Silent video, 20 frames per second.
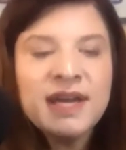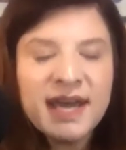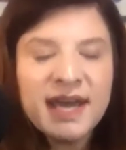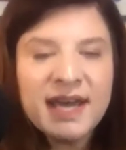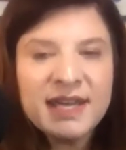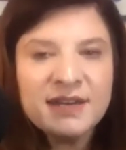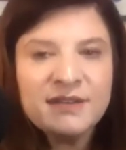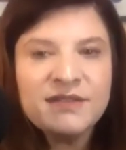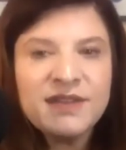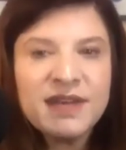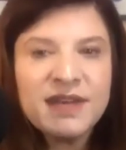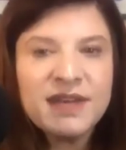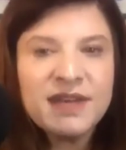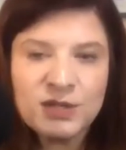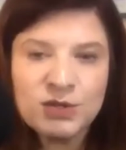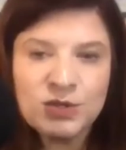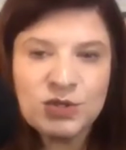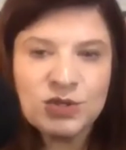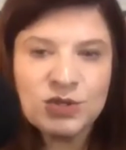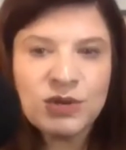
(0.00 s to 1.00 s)
and if they
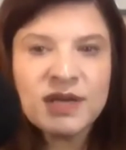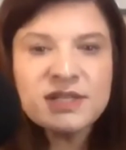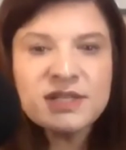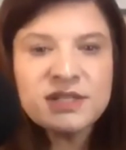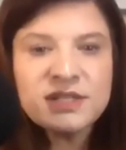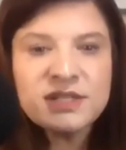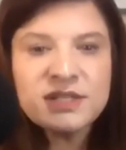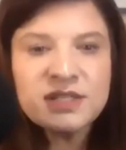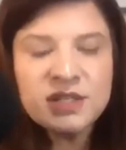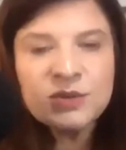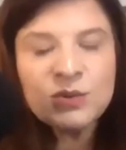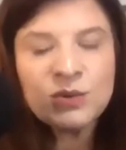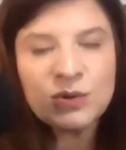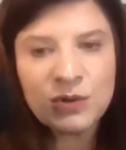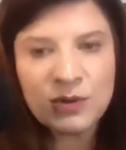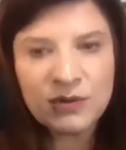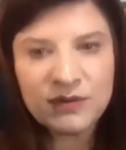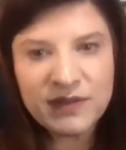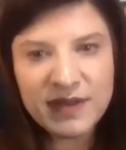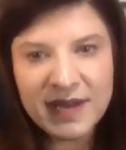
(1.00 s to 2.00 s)
can trust you
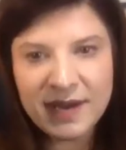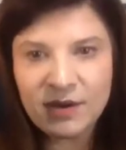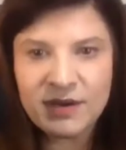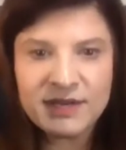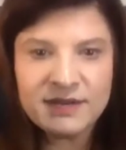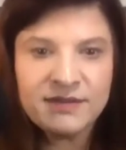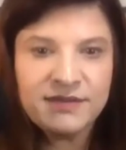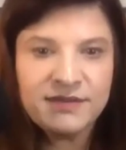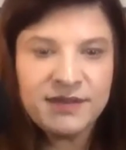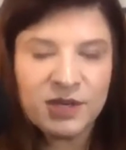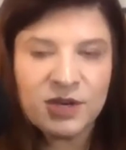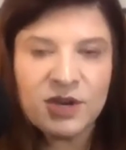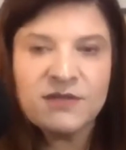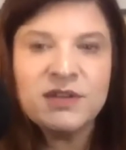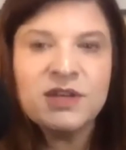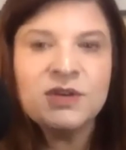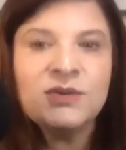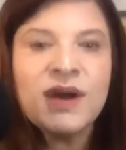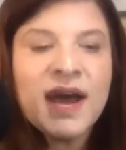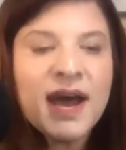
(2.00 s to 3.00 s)
or if they are in fear of
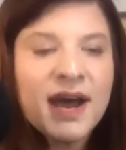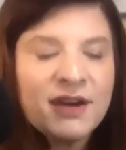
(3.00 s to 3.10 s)
you.